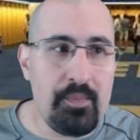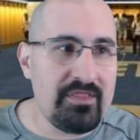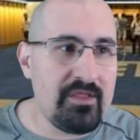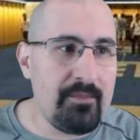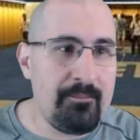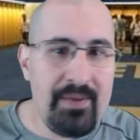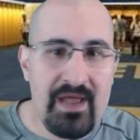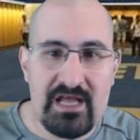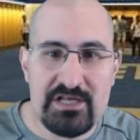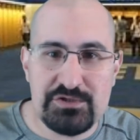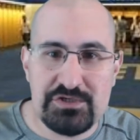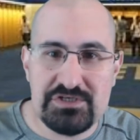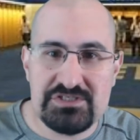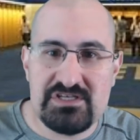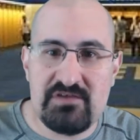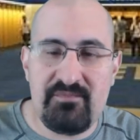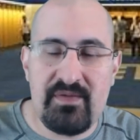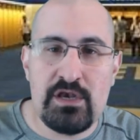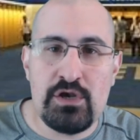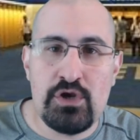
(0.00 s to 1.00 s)
The Patriots have
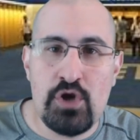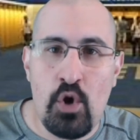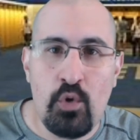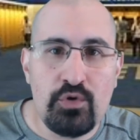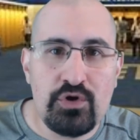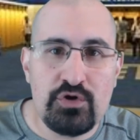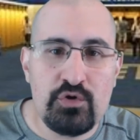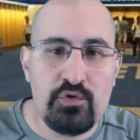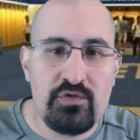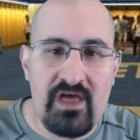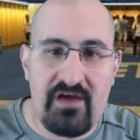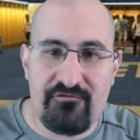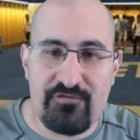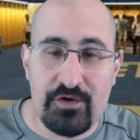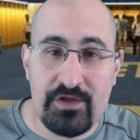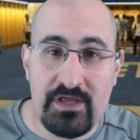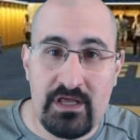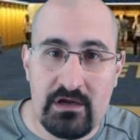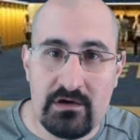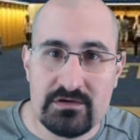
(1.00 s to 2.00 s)
been known to do that for
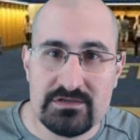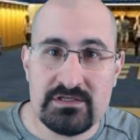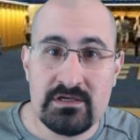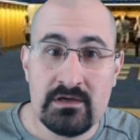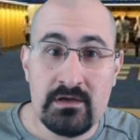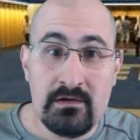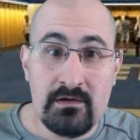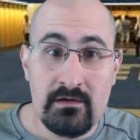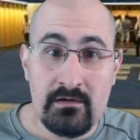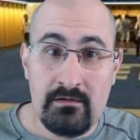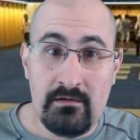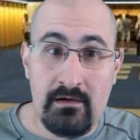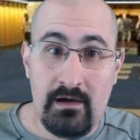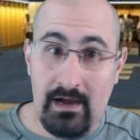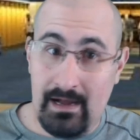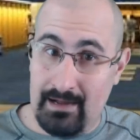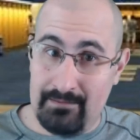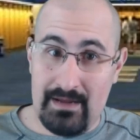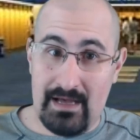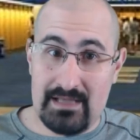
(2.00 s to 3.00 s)
years.
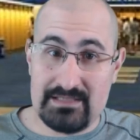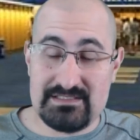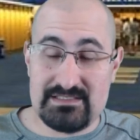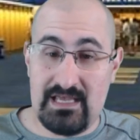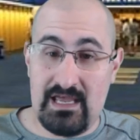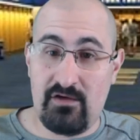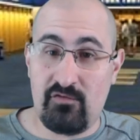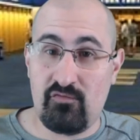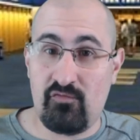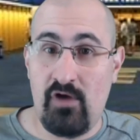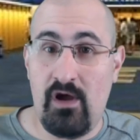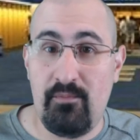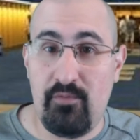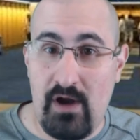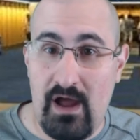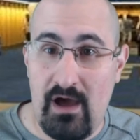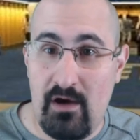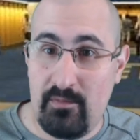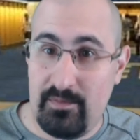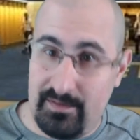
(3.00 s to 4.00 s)
I'm not saying rub
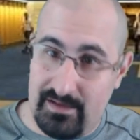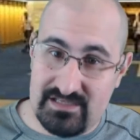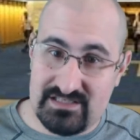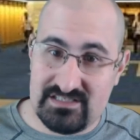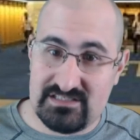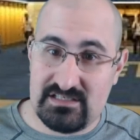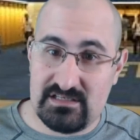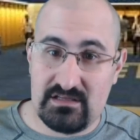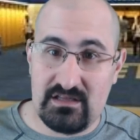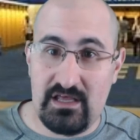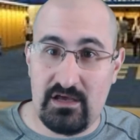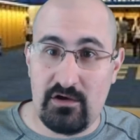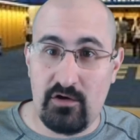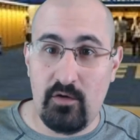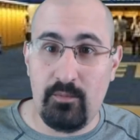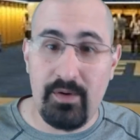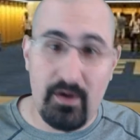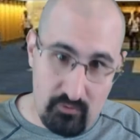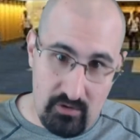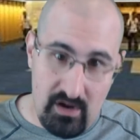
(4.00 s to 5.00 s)
route because it's illegal,
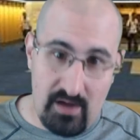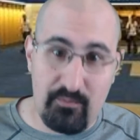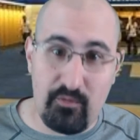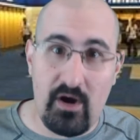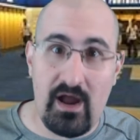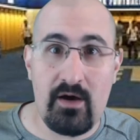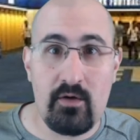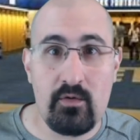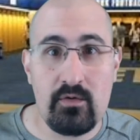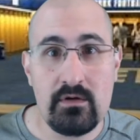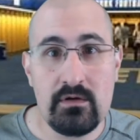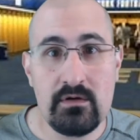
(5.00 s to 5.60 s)
but rub route.